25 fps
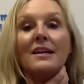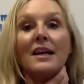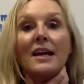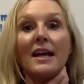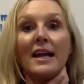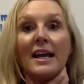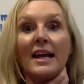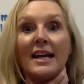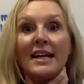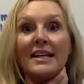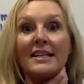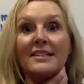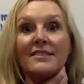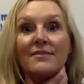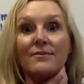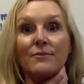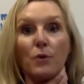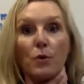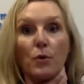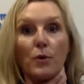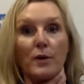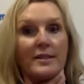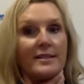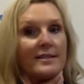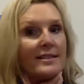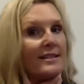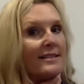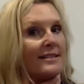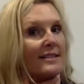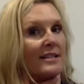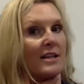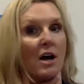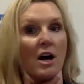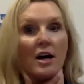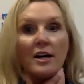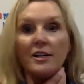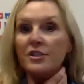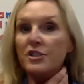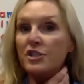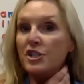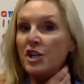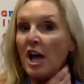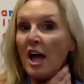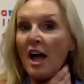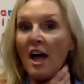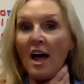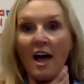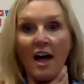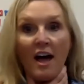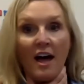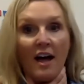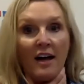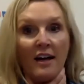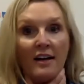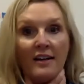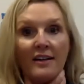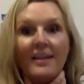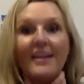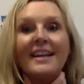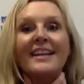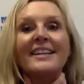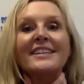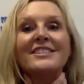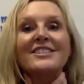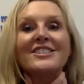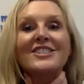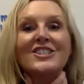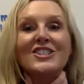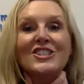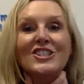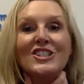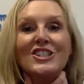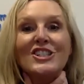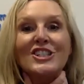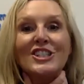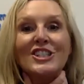It's voiced. It's not j. It's j.